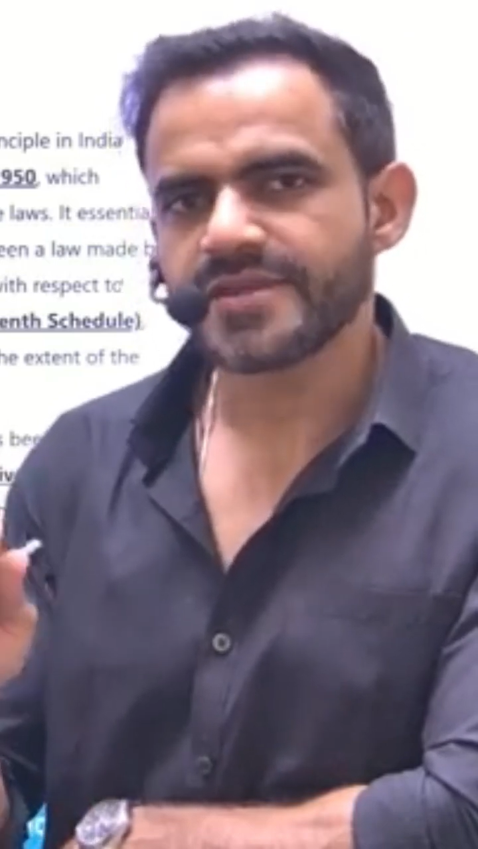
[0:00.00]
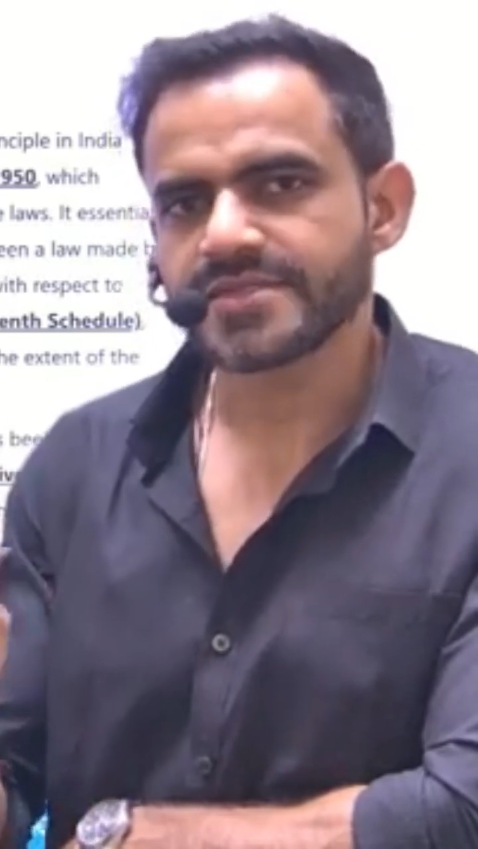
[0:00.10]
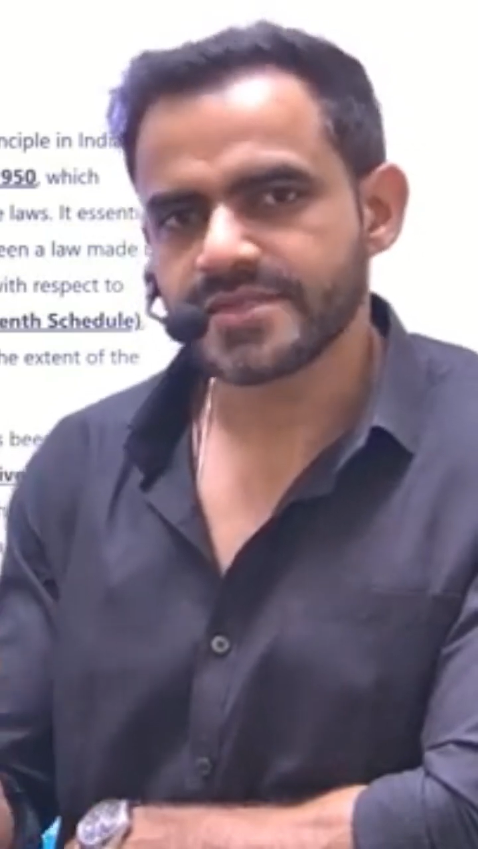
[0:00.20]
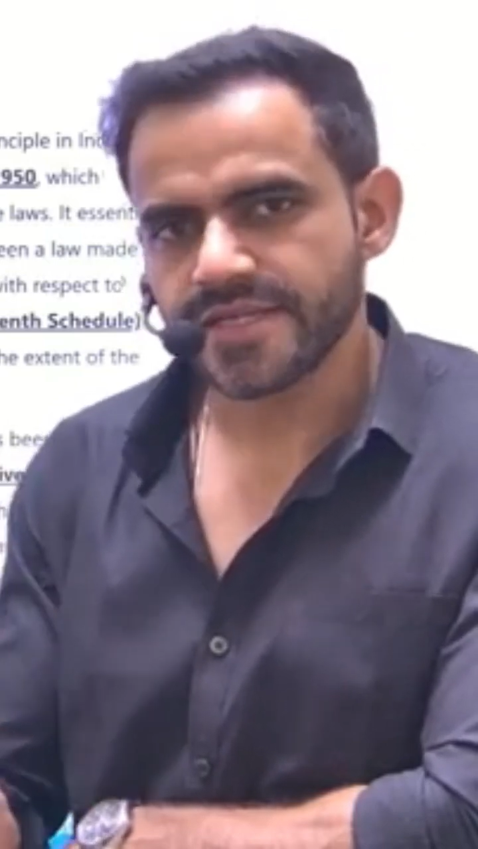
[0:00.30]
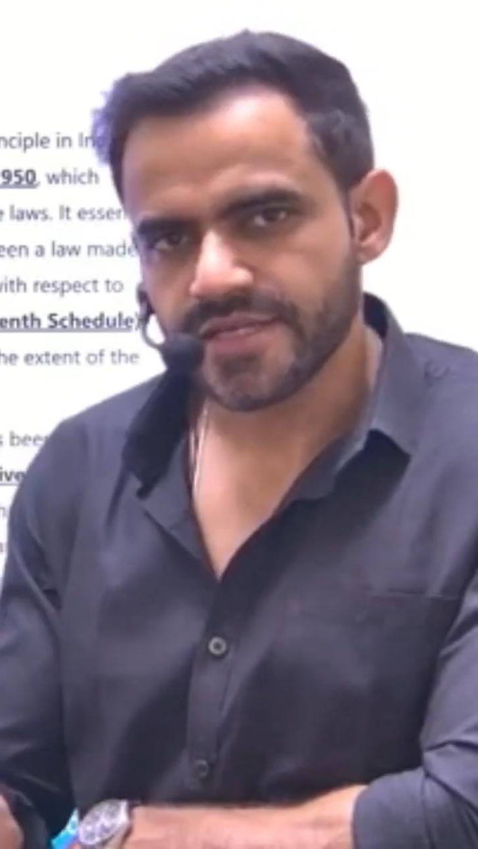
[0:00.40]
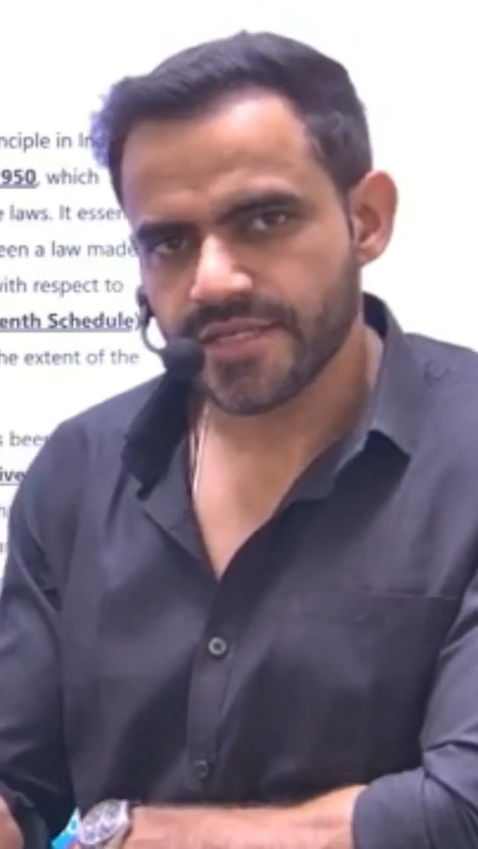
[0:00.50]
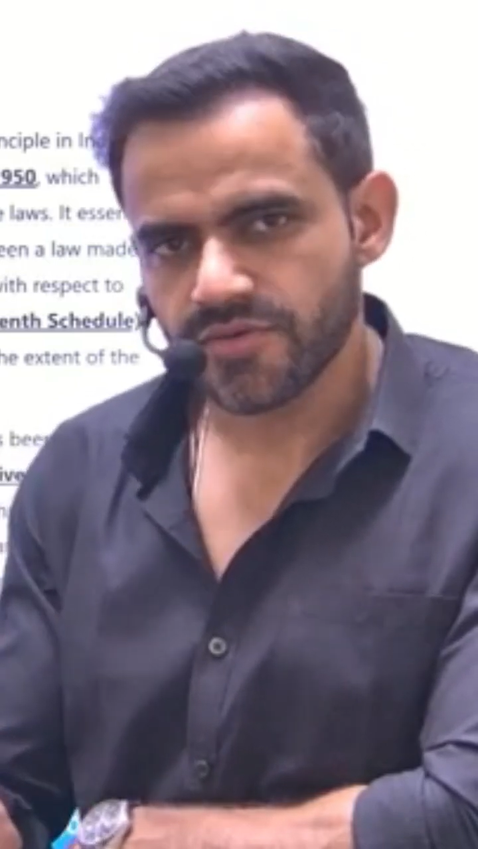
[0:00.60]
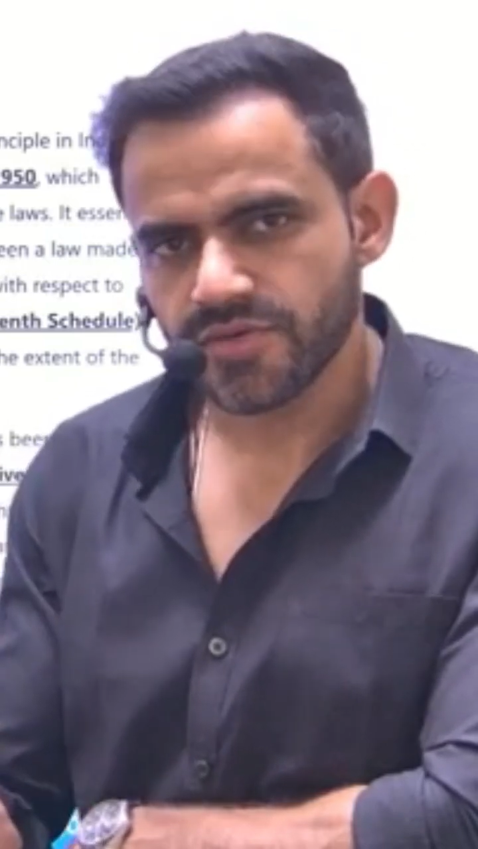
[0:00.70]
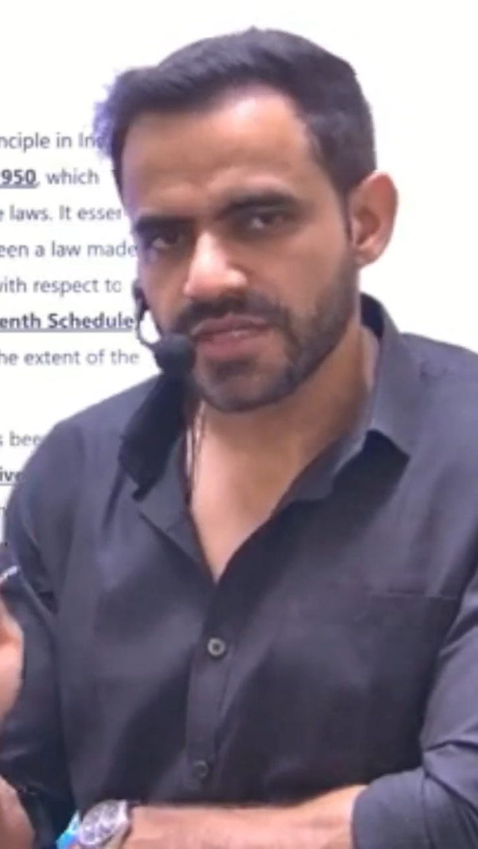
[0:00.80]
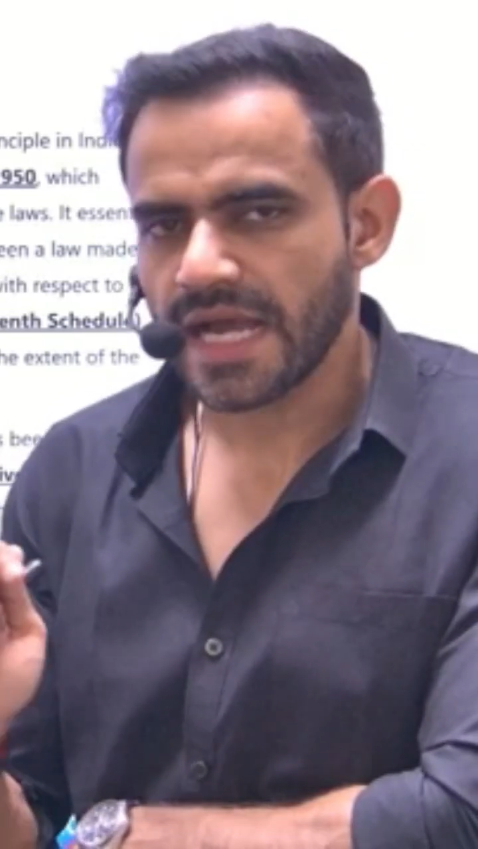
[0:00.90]
legislated
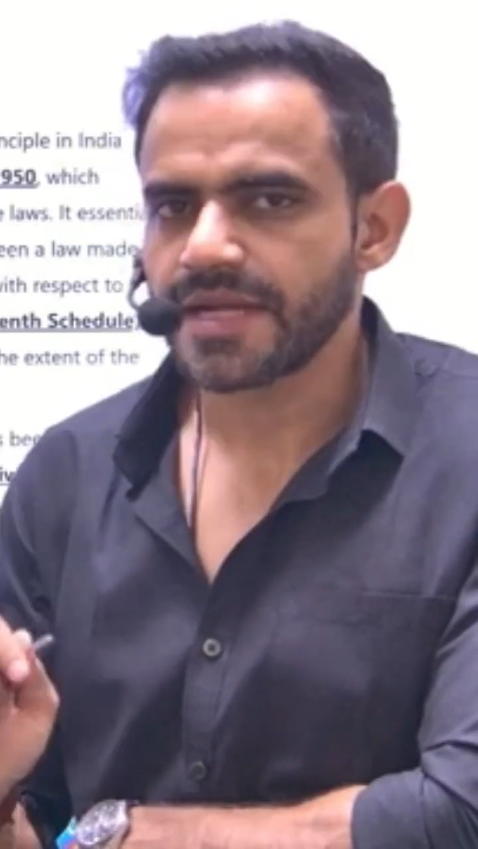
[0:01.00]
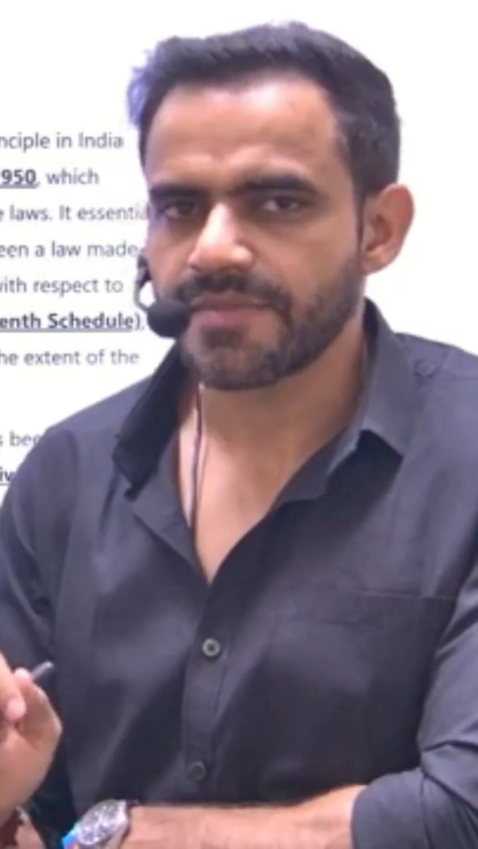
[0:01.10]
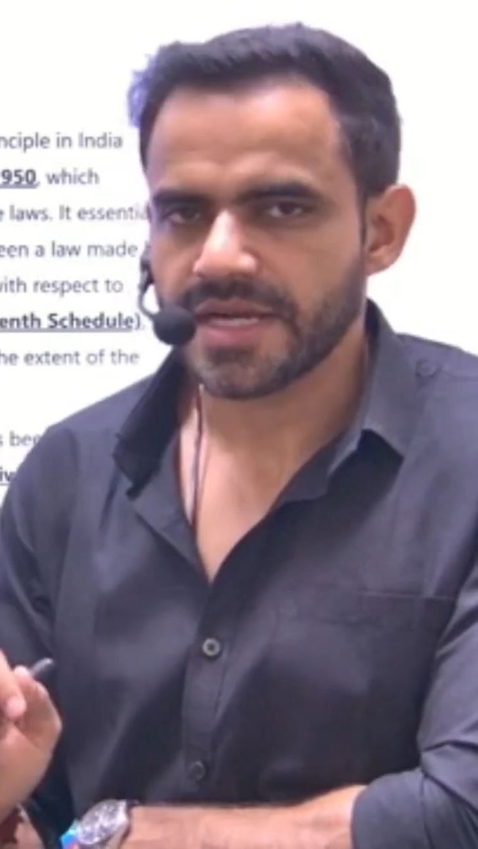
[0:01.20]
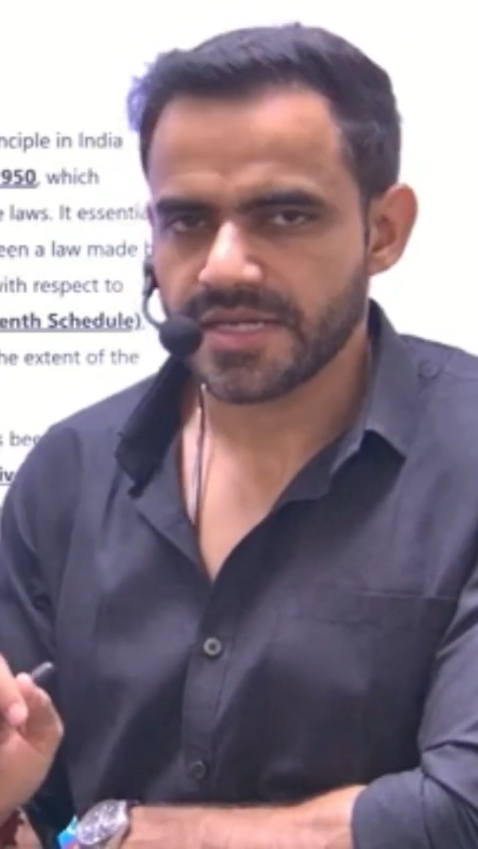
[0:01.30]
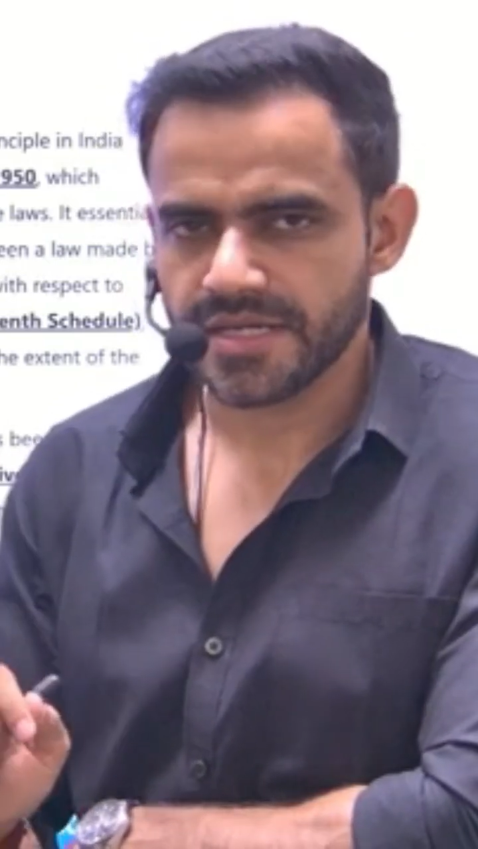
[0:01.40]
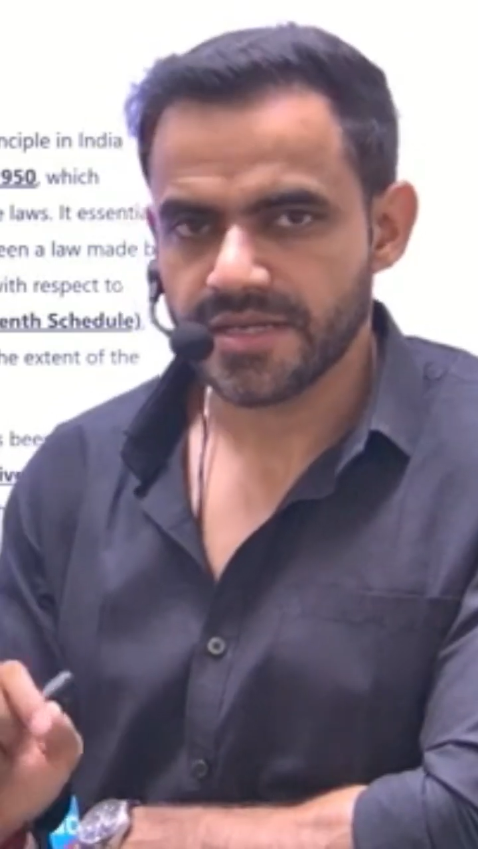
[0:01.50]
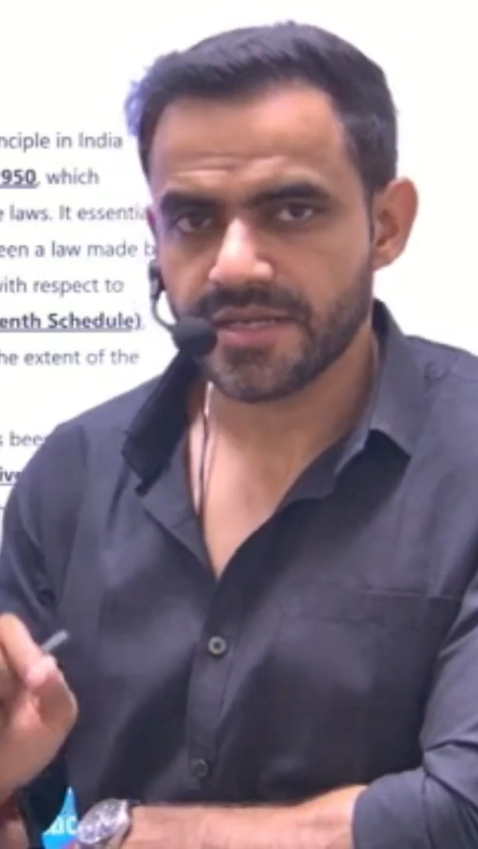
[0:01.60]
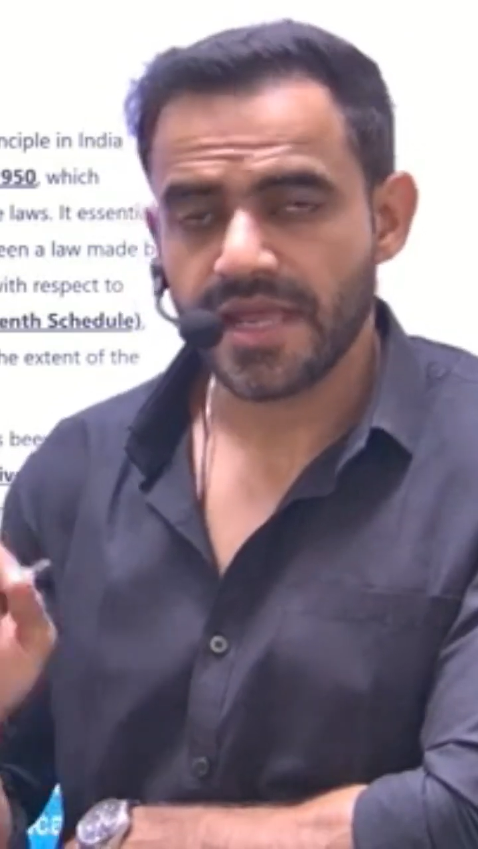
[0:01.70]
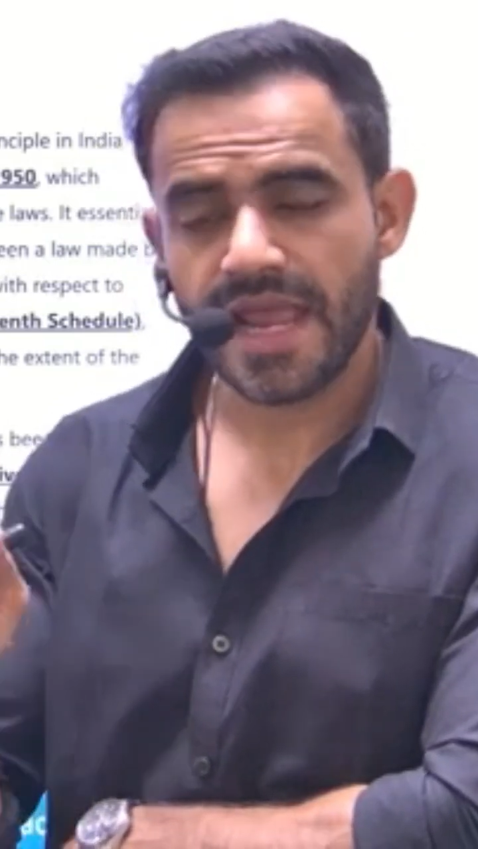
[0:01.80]
on that matter